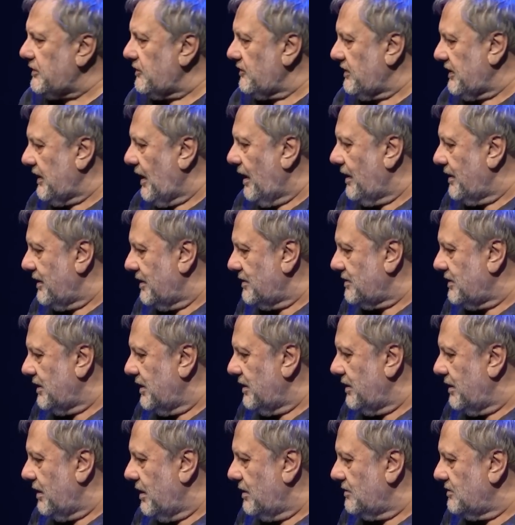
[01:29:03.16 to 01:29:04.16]

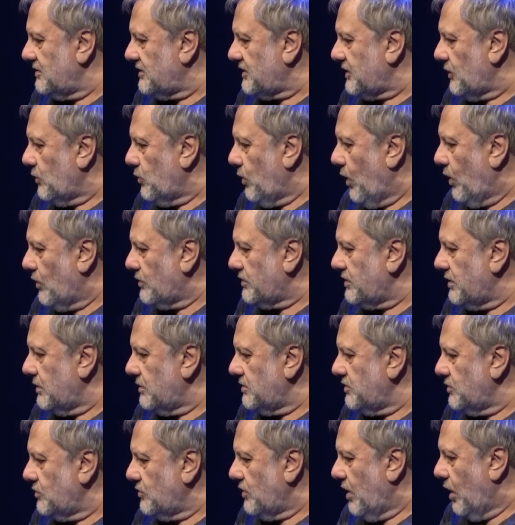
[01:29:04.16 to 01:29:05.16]
society and so on,
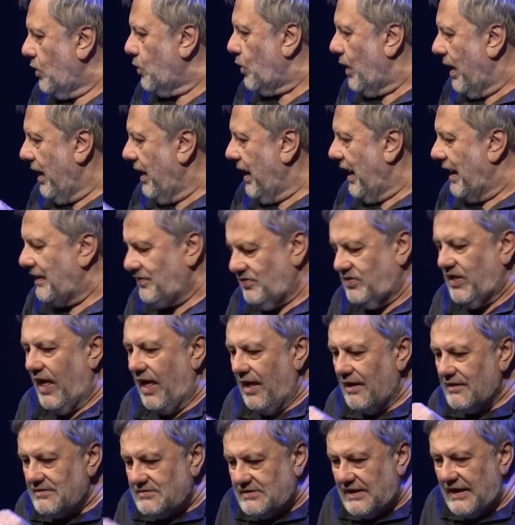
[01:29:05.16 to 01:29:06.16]
you know. And
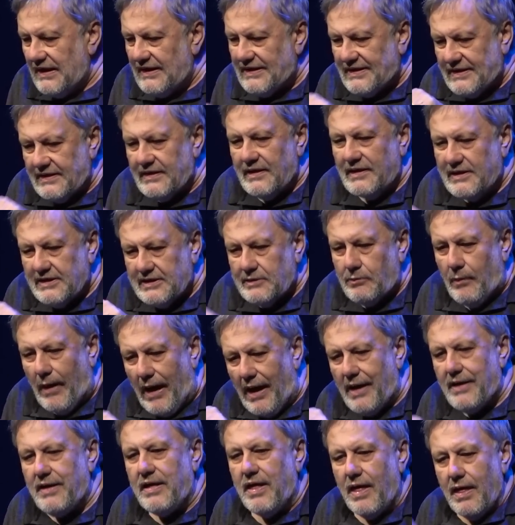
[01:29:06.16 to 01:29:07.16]
this is
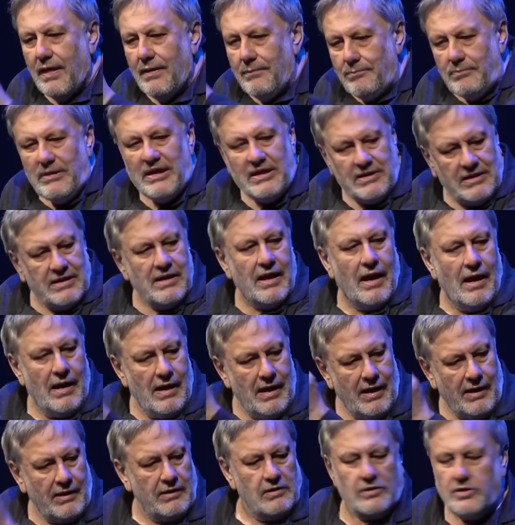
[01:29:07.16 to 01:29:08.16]
why media
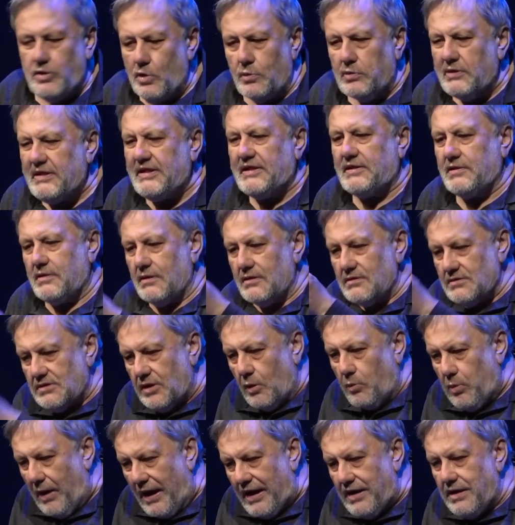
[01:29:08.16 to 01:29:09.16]
are used
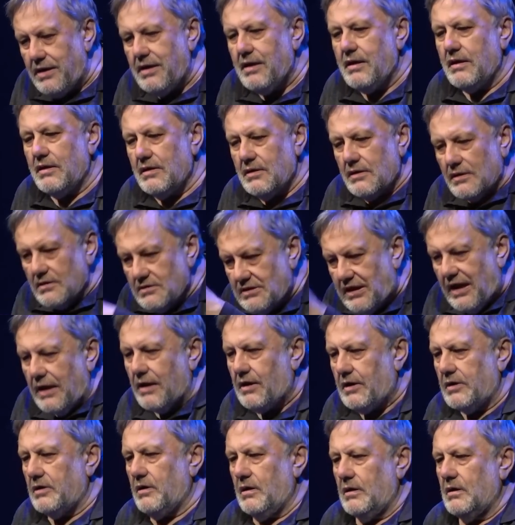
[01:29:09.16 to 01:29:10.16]
the way
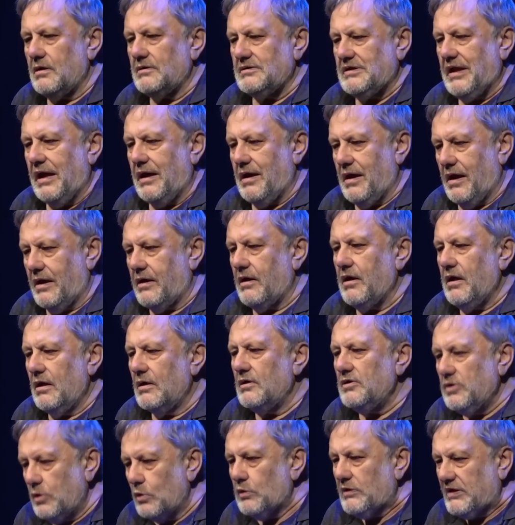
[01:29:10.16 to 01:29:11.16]
they are
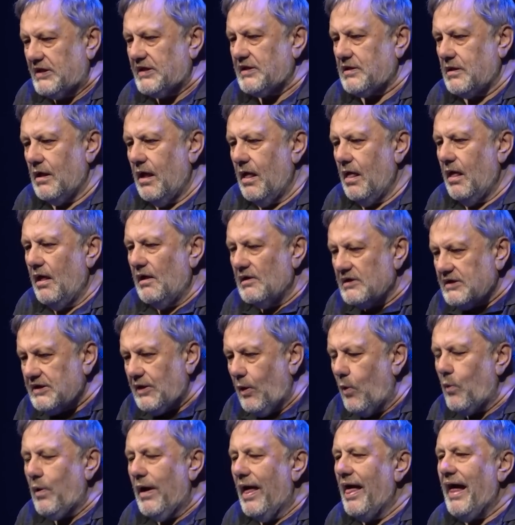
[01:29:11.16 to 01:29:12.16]
used.
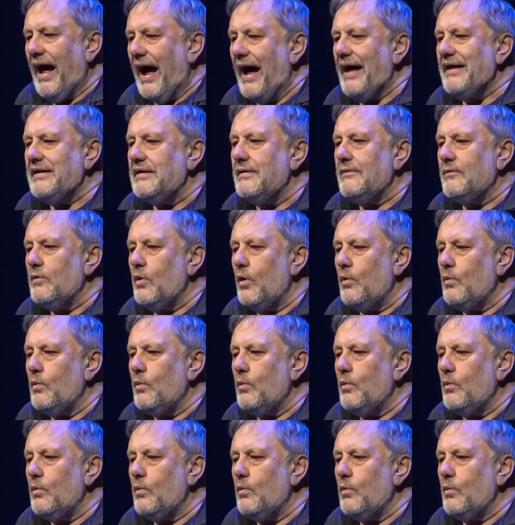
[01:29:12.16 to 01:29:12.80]
So I